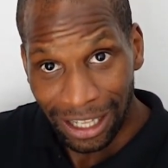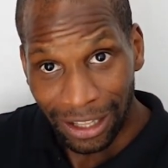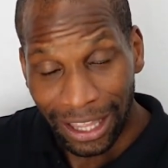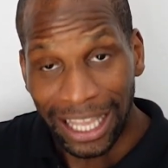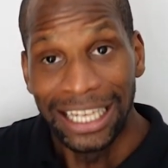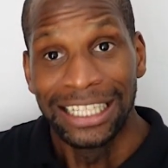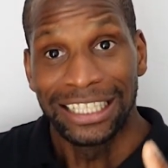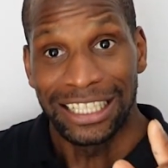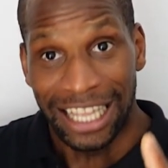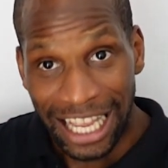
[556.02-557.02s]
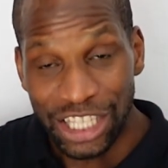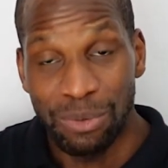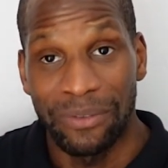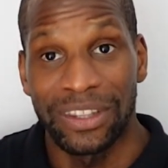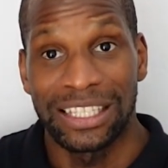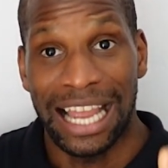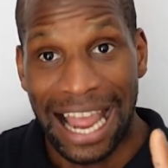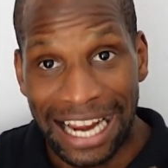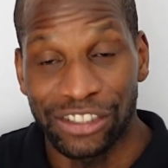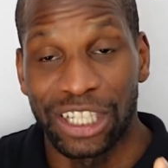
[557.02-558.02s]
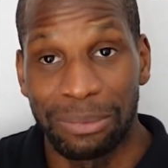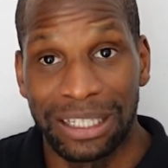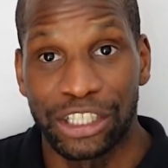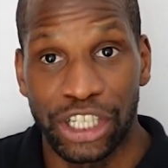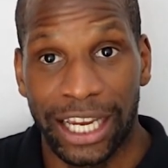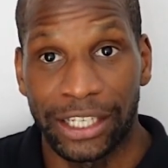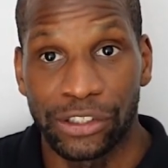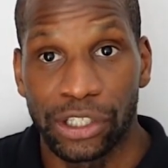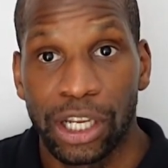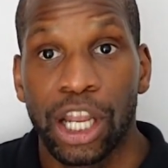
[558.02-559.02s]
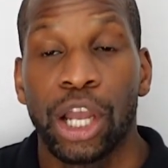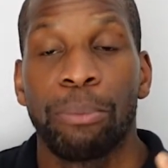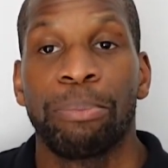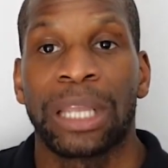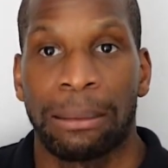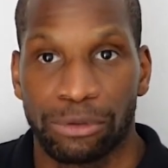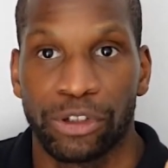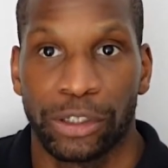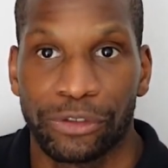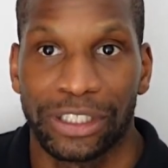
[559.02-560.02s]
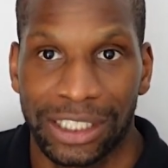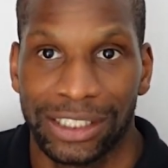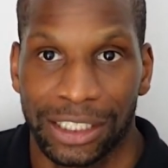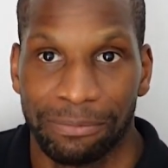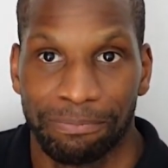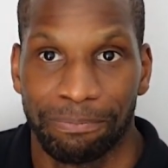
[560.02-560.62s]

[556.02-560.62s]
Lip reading: okay, to test whether there's actually been a change becomes very, very easy,